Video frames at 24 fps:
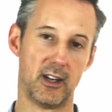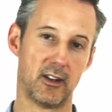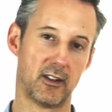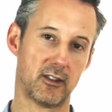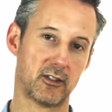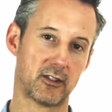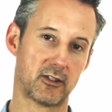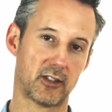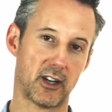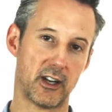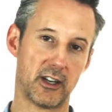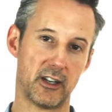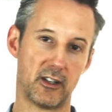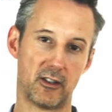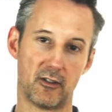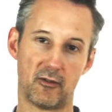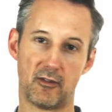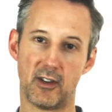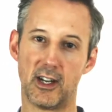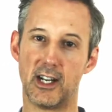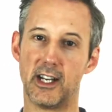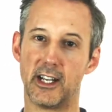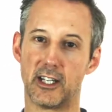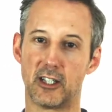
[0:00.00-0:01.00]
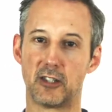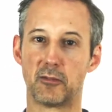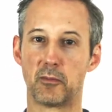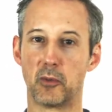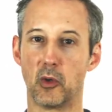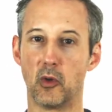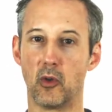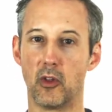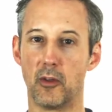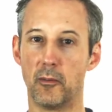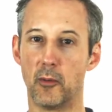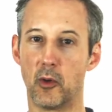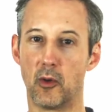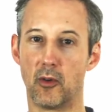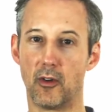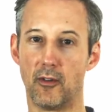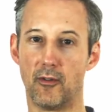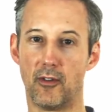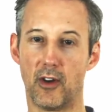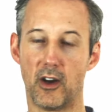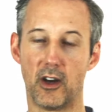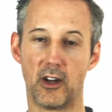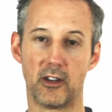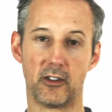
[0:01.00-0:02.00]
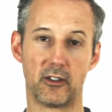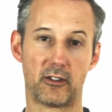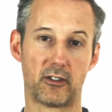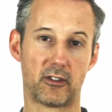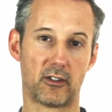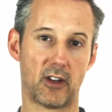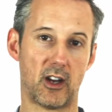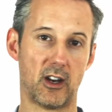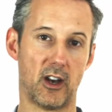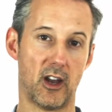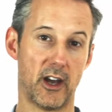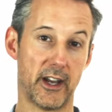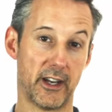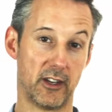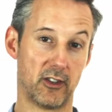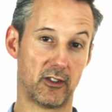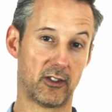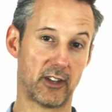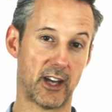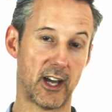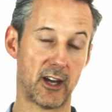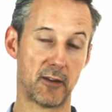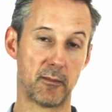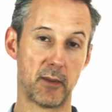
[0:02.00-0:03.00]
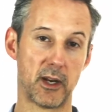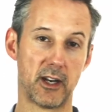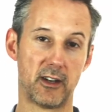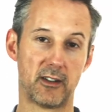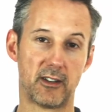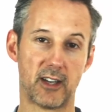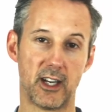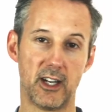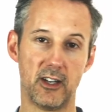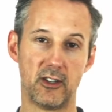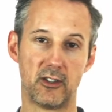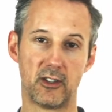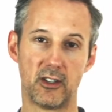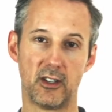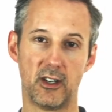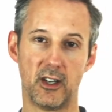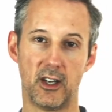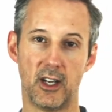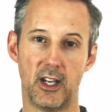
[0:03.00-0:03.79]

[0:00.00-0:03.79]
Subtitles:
started to really explore the more advanced light and sound meditation.